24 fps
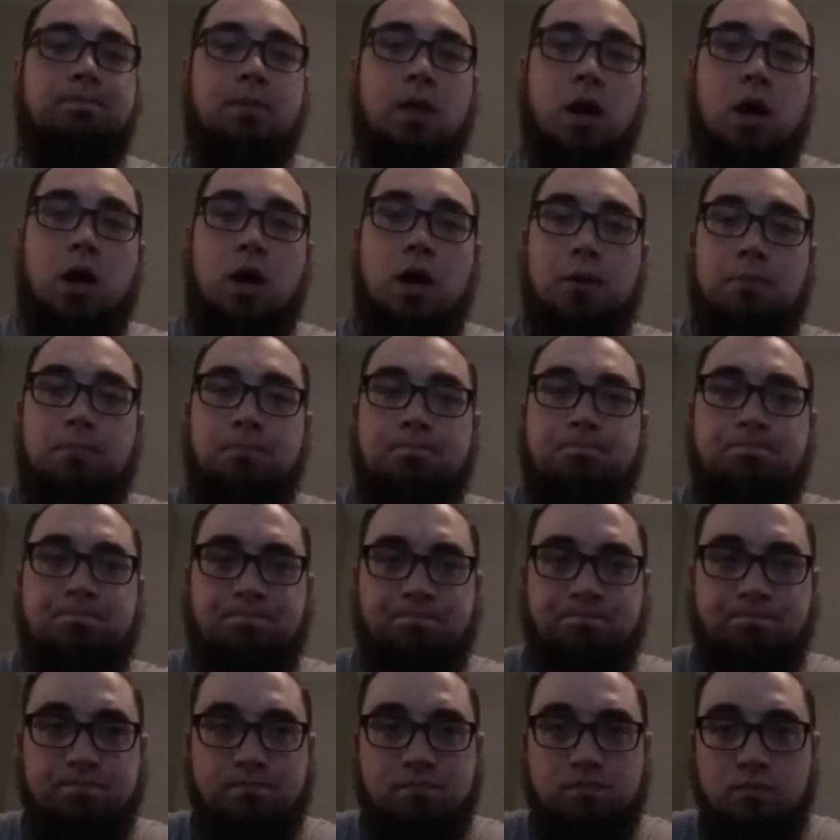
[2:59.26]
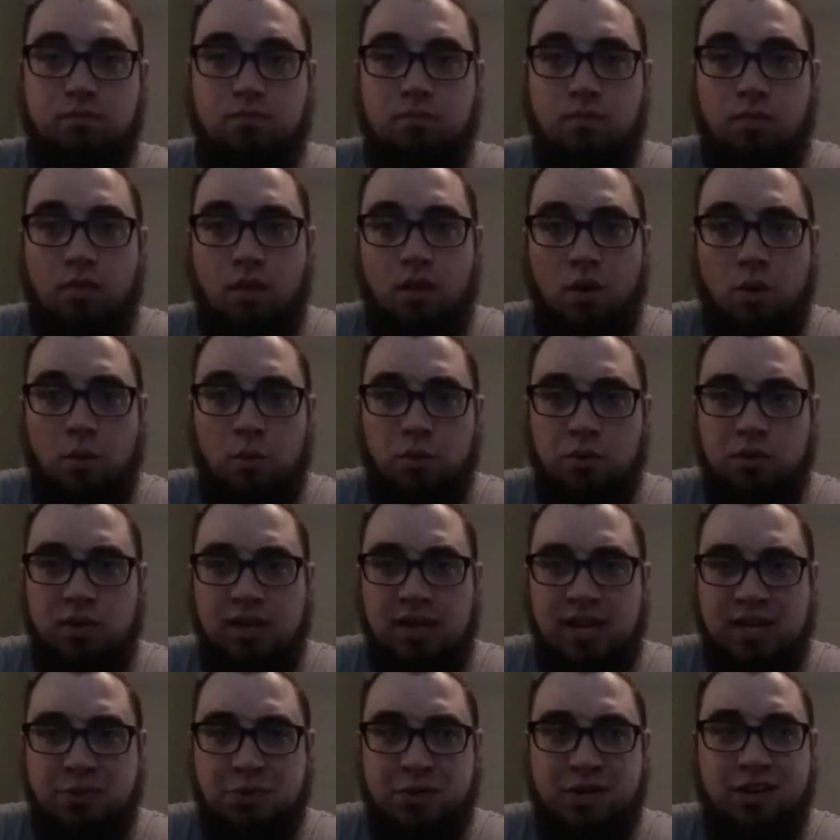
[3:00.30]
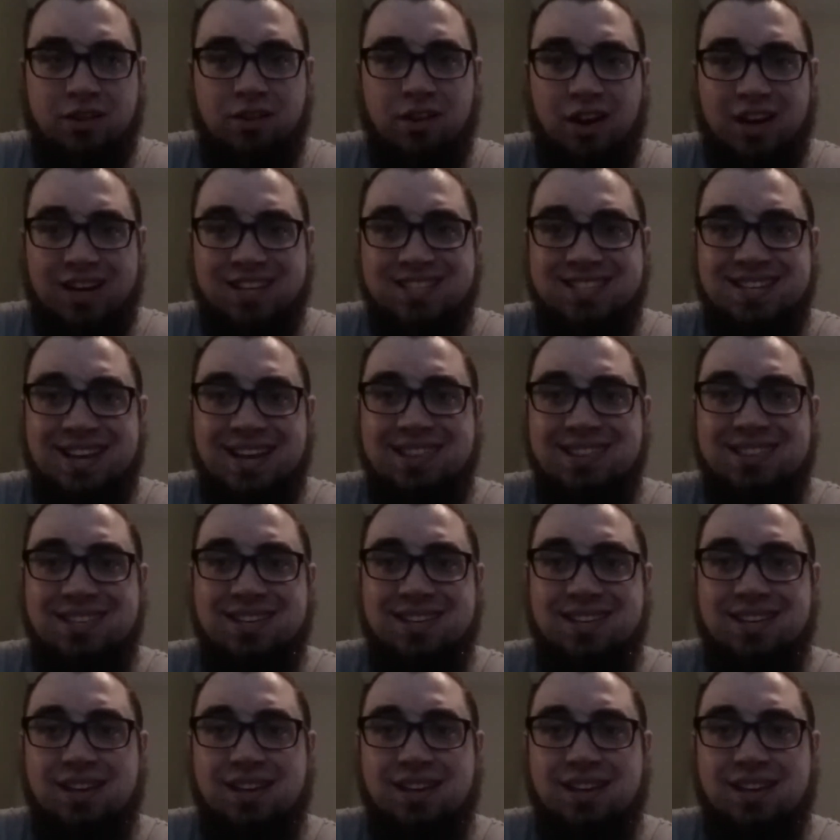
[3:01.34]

Next, we're going to talk scent.